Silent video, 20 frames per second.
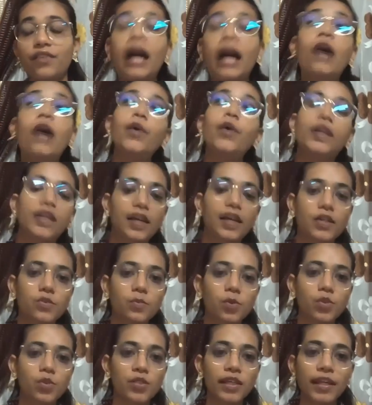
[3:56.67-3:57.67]
now India's
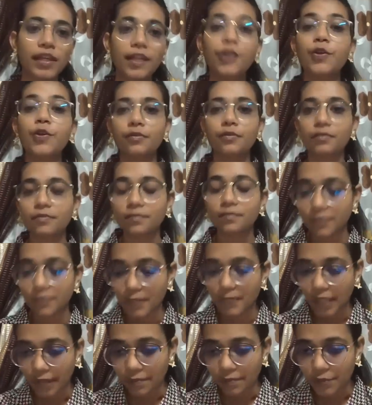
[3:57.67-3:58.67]
most leading. Yeah,